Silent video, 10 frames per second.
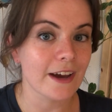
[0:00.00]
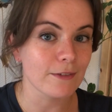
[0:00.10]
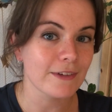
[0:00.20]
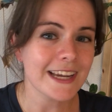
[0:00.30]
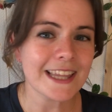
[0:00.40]
are
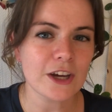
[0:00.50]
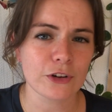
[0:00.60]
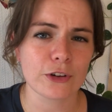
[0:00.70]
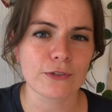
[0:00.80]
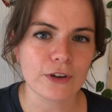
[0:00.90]
really
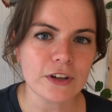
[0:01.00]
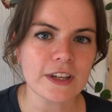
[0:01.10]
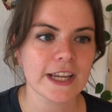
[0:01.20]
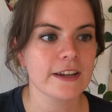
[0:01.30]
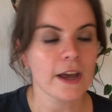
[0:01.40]

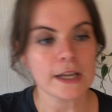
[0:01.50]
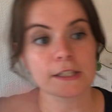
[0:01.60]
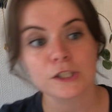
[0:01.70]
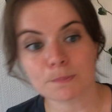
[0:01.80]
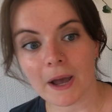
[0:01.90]
underfunded
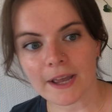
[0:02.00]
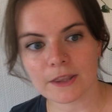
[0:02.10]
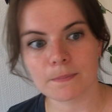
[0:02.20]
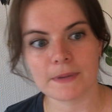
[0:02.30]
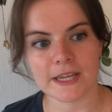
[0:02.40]
despite
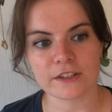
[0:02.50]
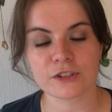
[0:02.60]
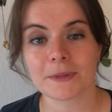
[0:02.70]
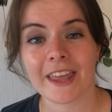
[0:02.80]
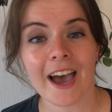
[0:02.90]
them being
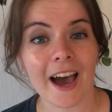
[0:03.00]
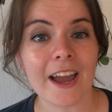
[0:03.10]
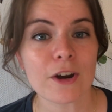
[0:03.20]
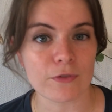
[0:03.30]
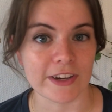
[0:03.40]
some of the
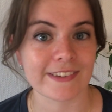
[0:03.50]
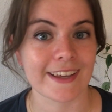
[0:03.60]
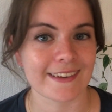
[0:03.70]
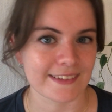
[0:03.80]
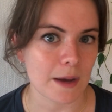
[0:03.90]
higher risk
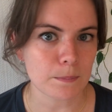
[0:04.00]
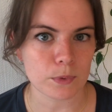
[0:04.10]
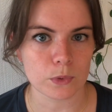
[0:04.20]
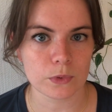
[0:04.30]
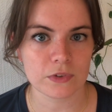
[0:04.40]

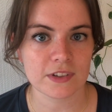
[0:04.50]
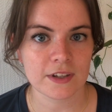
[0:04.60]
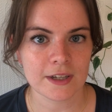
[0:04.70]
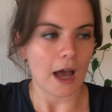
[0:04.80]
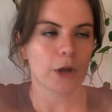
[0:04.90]
examples.
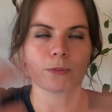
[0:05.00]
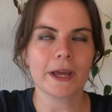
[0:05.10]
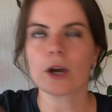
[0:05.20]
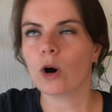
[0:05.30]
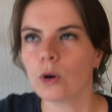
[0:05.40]
I could
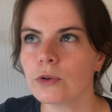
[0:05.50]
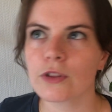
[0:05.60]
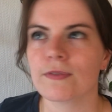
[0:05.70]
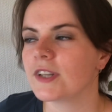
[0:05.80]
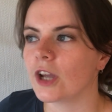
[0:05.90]
make a whole
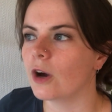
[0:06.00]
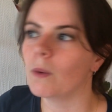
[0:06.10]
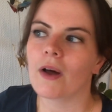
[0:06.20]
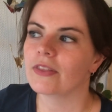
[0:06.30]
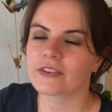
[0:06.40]
nother video
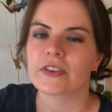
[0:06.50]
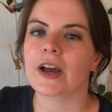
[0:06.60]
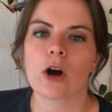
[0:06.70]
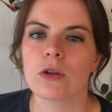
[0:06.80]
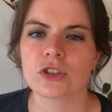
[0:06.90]
on the
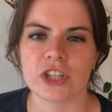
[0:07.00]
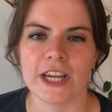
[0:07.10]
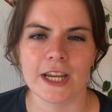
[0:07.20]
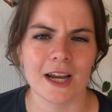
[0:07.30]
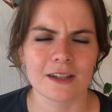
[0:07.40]

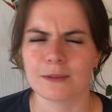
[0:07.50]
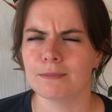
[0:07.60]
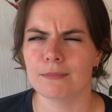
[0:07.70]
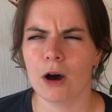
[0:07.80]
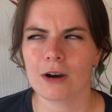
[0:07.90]
psychology and
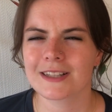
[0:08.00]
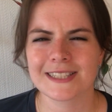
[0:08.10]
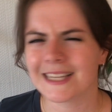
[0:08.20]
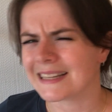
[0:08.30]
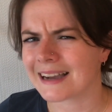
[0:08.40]

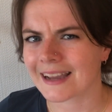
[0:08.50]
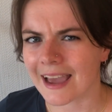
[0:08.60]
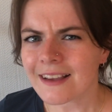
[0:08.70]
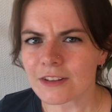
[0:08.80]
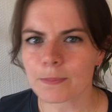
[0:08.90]
marketing, I
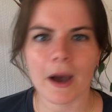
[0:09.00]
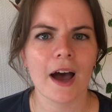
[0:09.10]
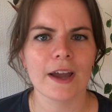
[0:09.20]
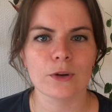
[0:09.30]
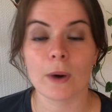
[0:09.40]
guess,
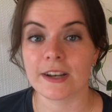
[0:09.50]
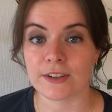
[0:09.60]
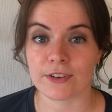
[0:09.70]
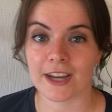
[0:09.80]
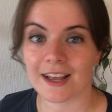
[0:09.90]
behind why
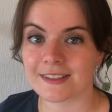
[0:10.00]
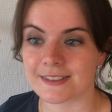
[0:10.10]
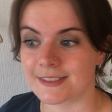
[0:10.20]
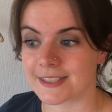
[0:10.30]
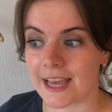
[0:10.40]
different
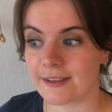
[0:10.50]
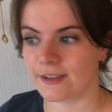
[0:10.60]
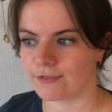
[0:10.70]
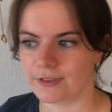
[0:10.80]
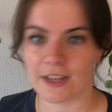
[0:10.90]
cancers get
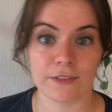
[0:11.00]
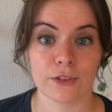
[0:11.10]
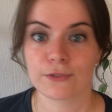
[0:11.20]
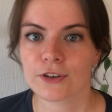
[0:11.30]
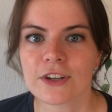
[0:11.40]
different levels
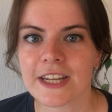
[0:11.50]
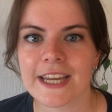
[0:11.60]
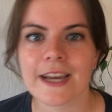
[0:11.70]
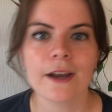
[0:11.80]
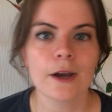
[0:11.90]
of funding,